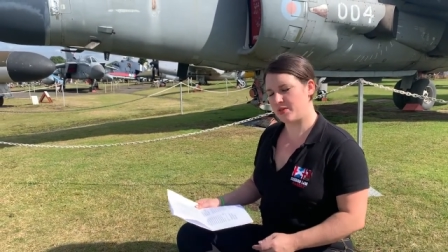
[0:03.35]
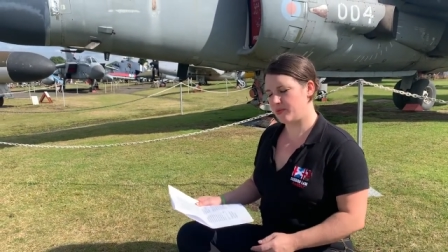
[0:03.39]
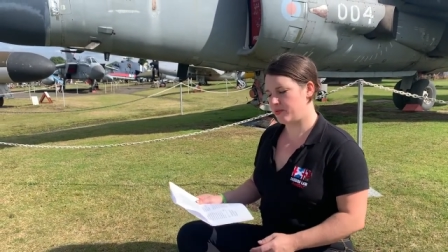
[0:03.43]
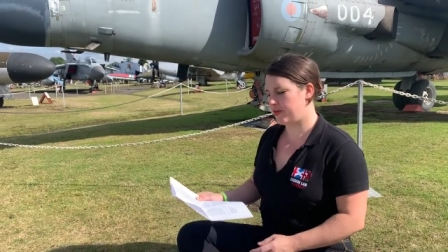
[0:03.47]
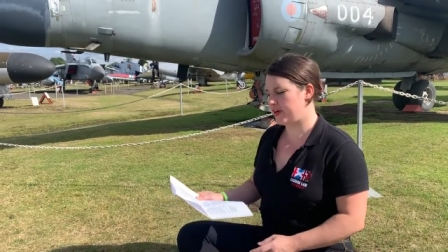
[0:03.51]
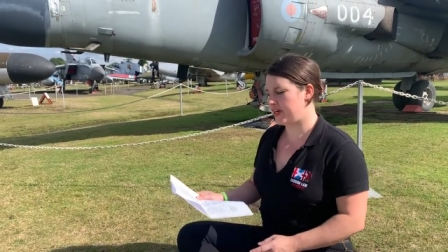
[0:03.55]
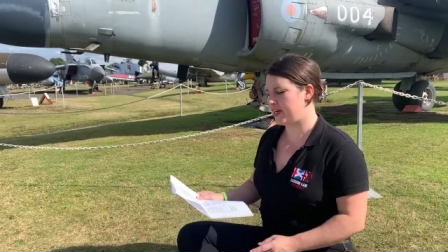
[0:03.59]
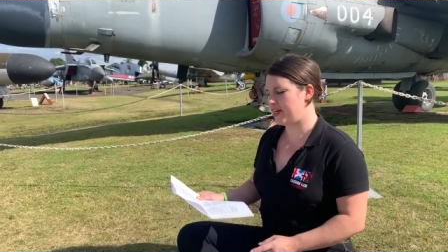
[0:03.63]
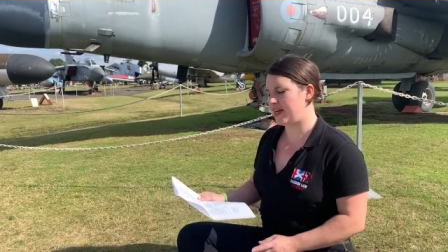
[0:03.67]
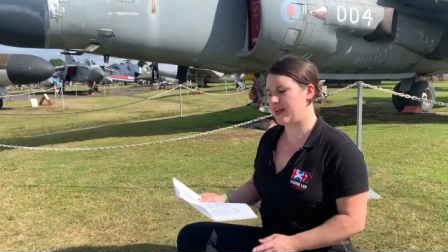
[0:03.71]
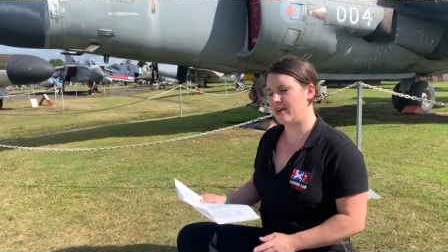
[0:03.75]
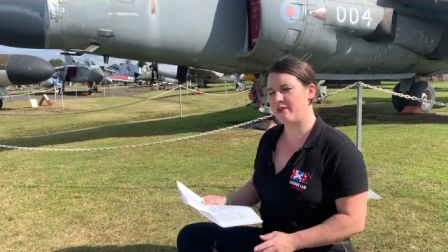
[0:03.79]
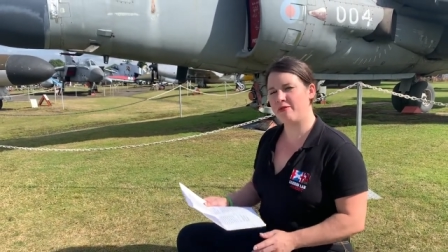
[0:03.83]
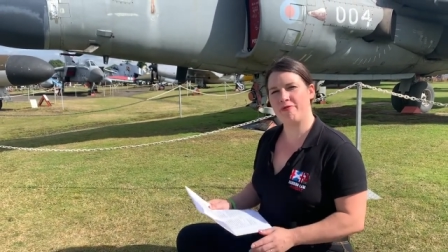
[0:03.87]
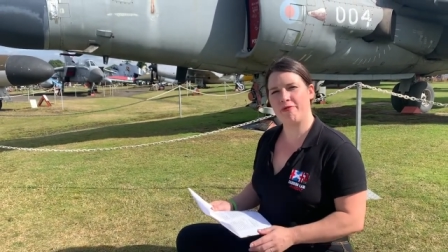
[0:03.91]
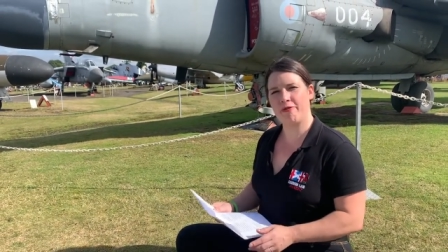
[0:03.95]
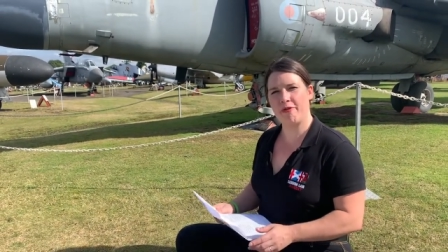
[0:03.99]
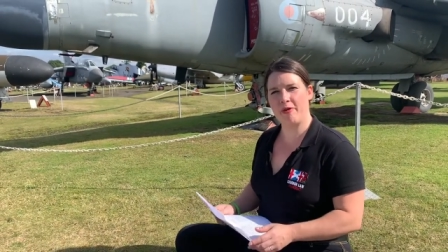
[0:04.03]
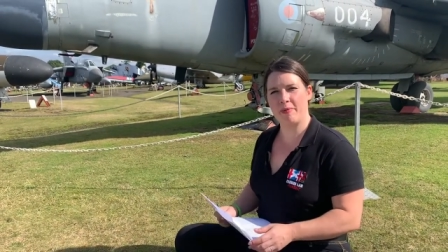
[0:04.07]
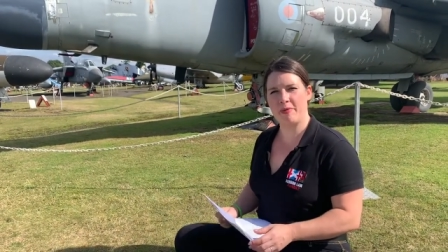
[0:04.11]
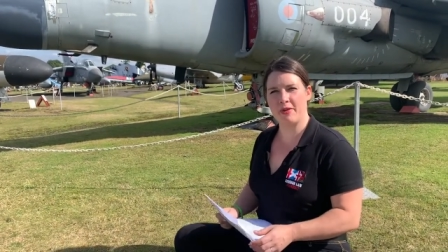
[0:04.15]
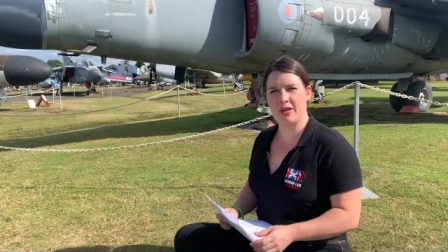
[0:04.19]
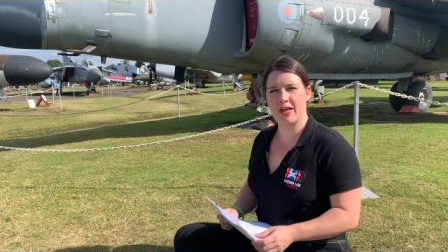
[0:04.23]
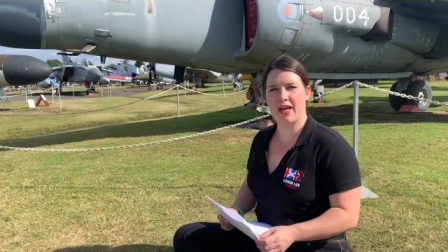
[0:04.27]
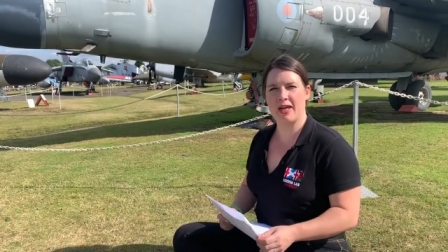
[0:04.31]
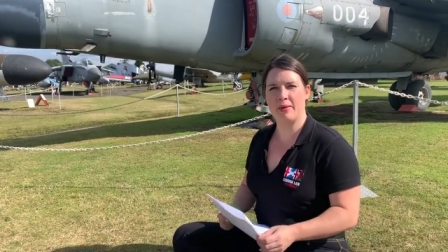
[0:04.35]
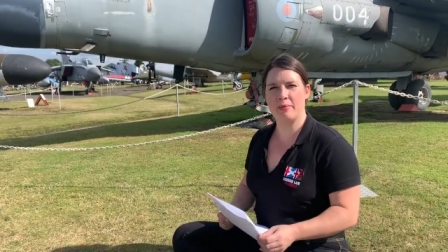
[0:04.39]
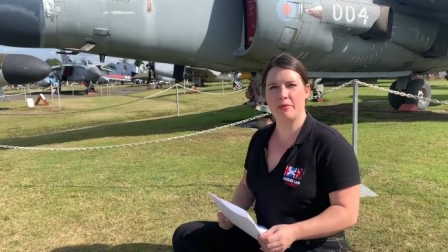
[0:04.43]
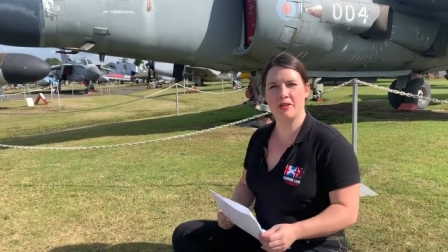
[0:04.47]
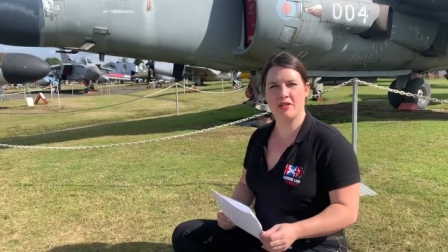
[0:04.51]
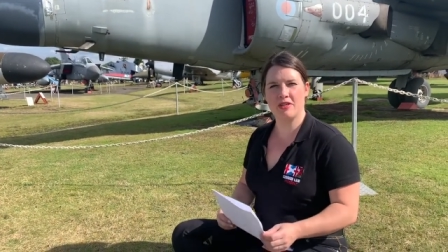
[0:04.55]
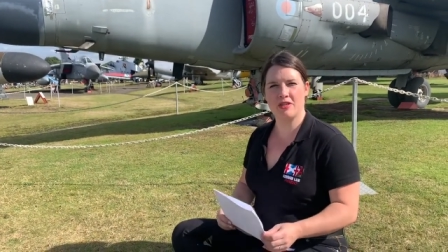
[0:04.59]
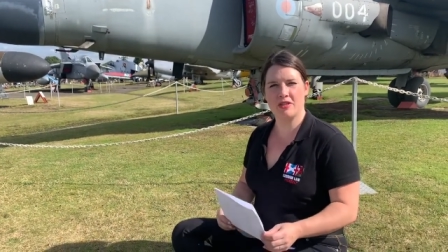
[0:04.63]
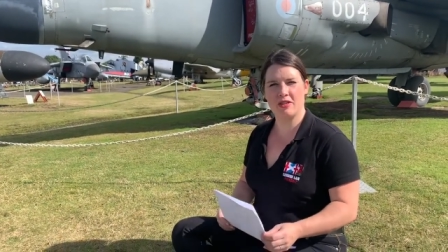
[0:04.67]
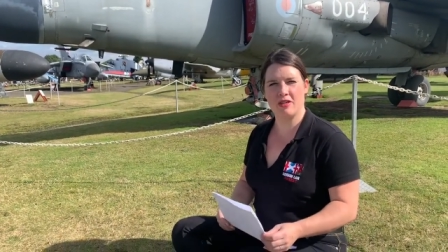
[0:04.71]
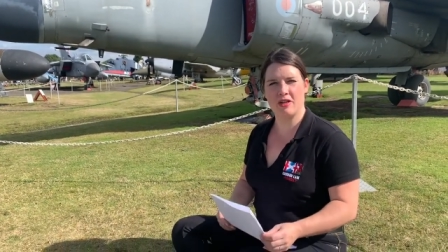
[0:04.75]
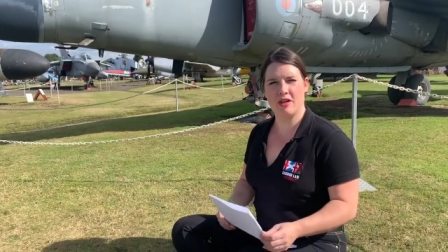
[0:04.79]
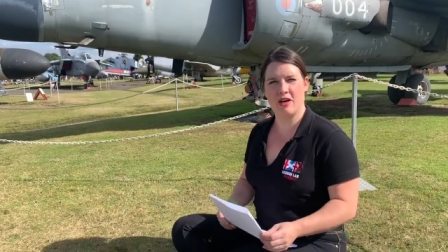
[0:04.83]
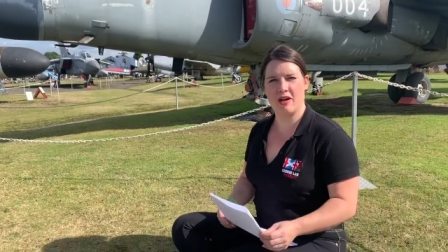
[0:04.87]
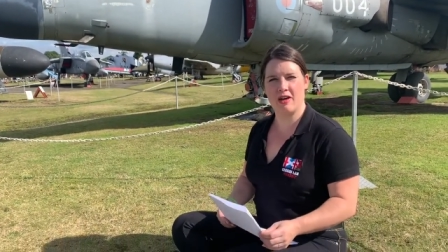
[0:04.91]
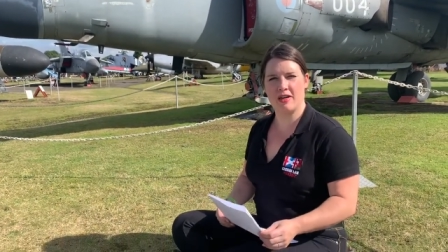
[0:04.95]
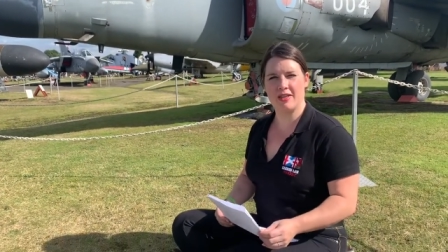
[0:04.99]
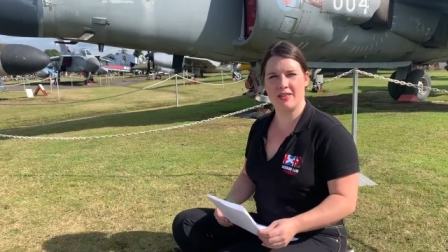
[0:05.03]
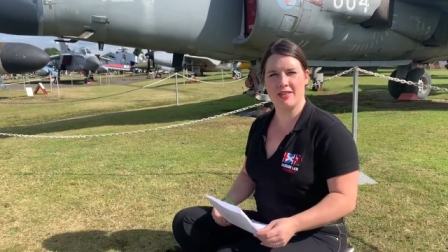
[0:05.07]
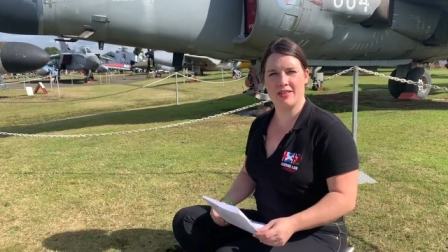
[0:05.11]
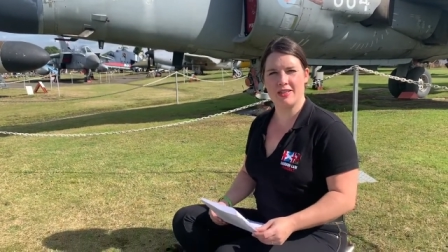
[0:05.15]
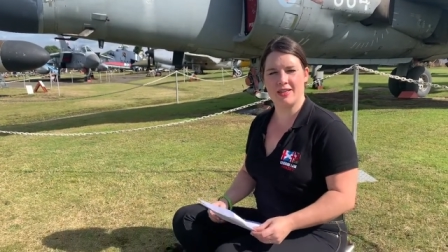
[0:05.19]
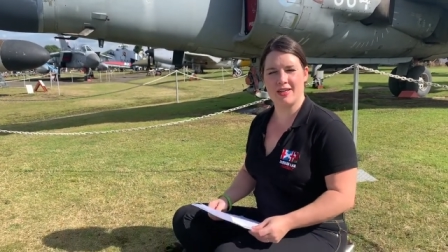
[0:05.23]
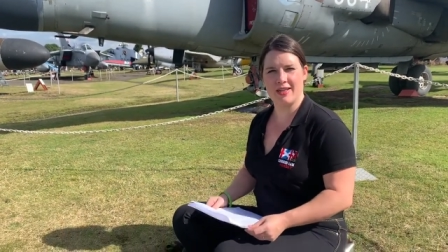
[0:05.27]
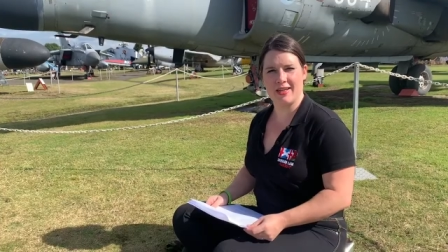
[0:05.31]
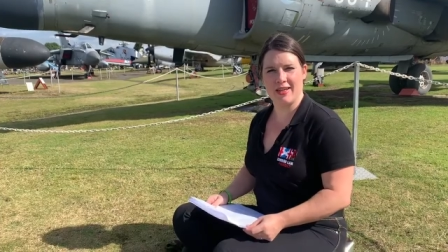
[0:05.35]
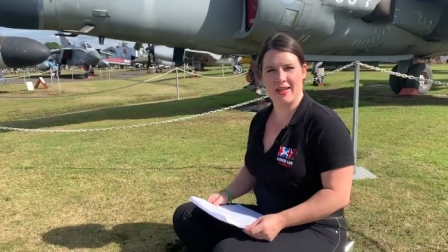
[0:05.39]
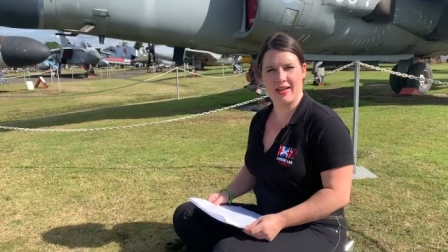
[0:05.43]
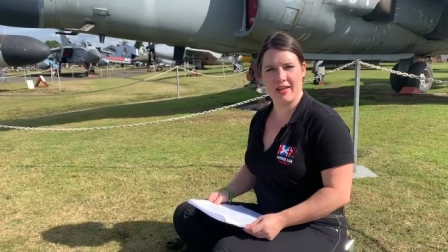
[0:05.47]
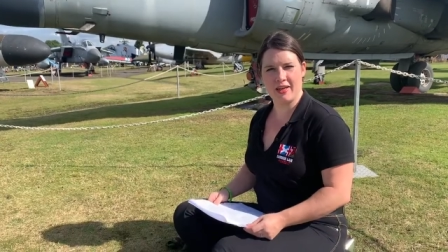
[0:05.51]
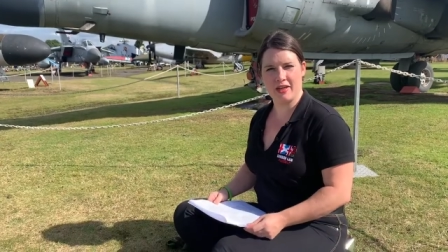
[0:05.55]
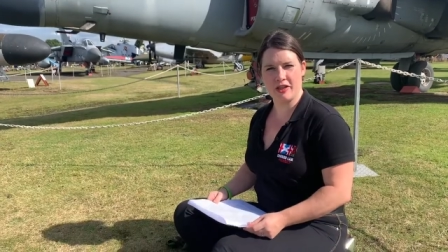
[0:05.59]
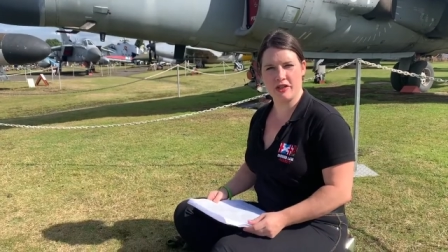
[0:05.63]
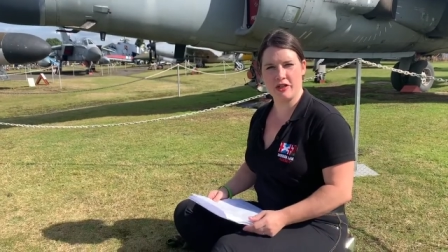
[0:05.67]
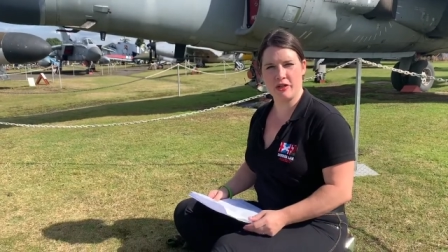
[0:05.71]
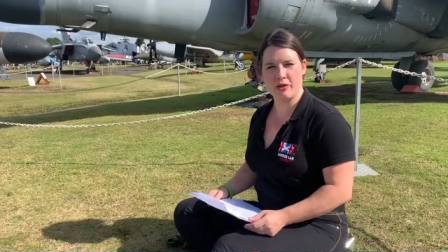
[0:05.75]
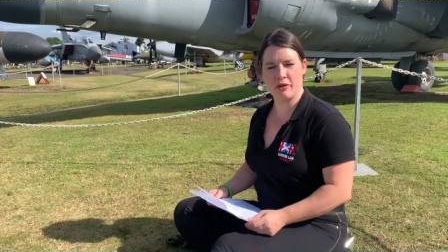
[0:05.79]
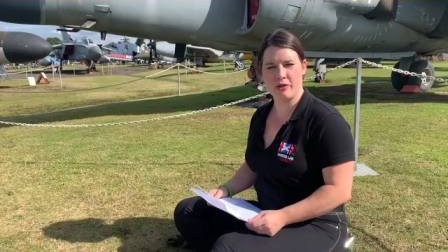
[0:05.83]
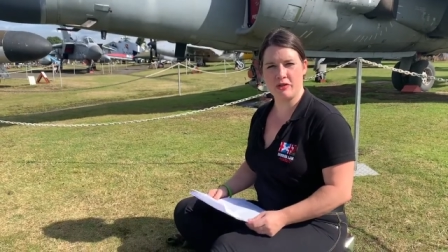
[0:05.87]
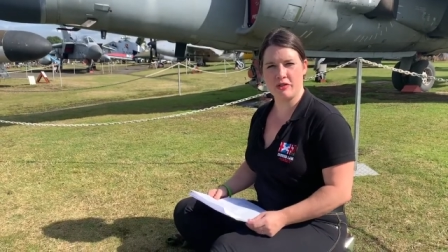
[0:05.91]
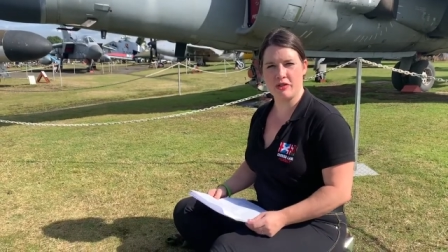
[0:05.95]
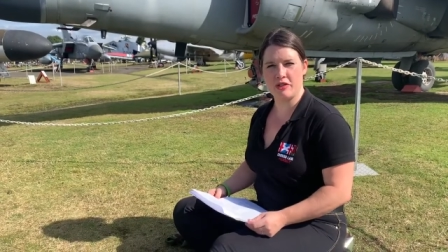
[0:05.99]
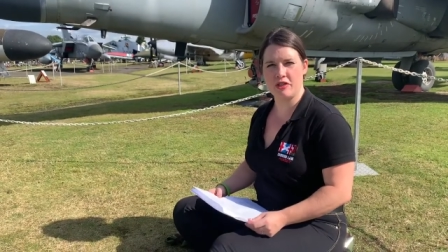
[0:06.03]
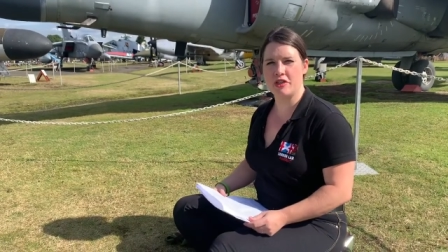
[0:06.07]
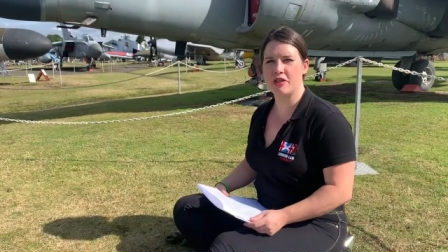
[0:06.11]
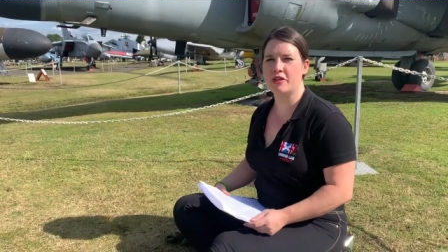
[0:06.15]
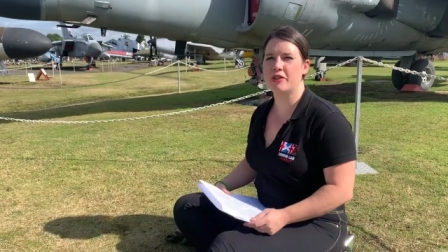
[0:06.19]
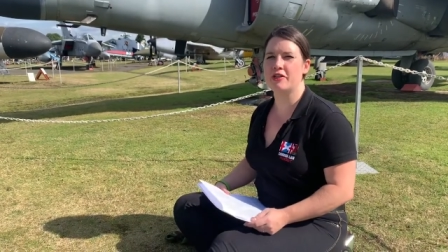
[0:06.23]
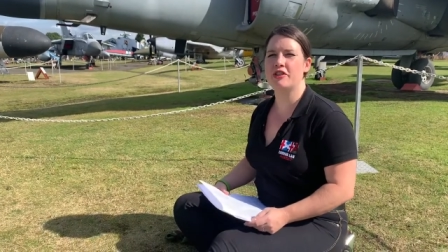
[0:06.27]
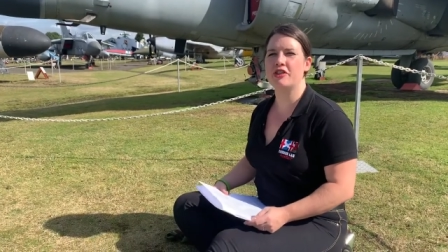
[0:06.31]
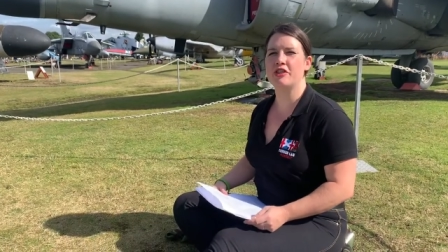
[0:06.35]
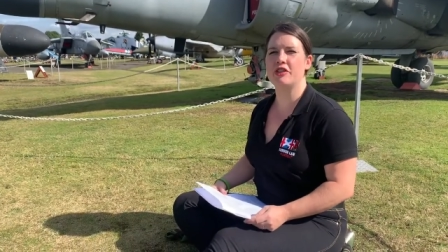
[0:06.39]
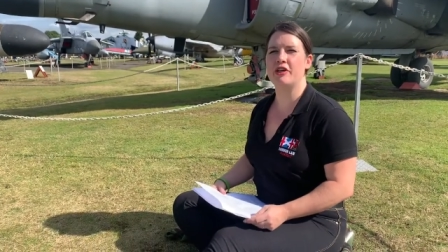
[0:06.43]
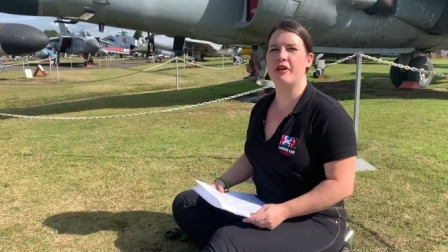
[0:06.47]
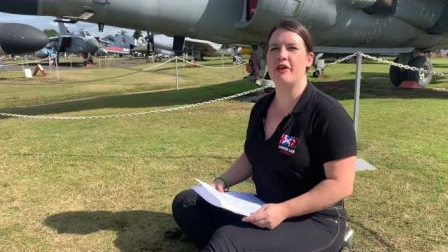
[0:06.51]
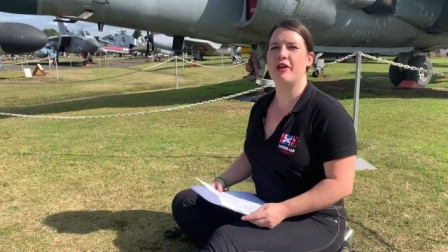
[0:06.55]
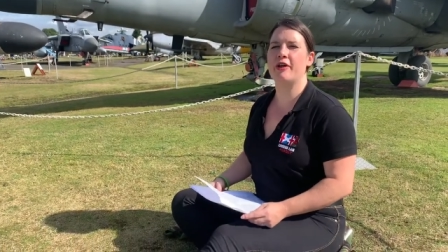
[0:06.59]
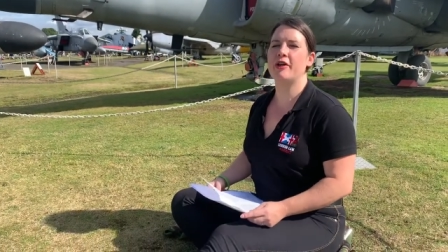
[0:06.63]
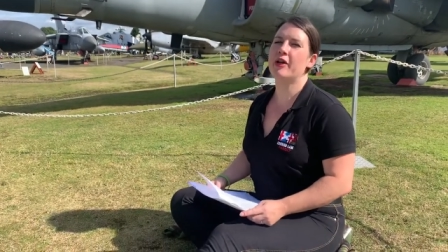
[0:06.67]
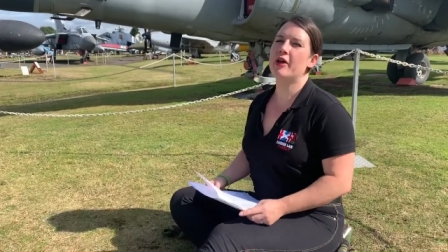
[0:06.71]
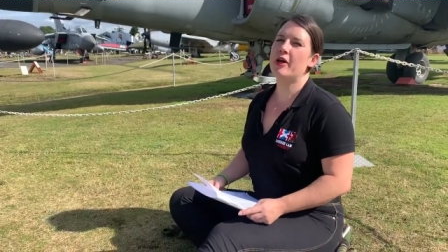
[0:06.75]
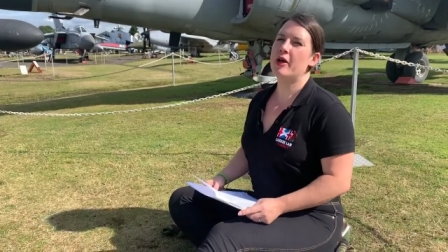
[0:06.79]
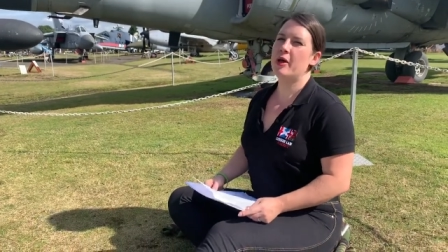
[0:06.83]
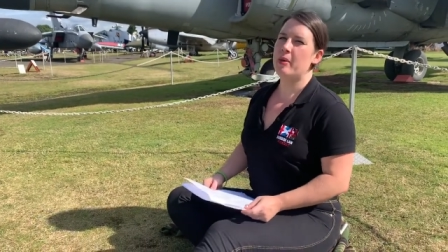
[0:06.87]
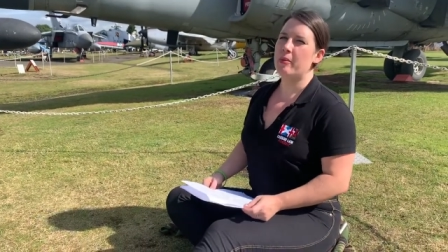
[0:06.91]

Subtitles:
reading from the Layman's Guide to the English Constitution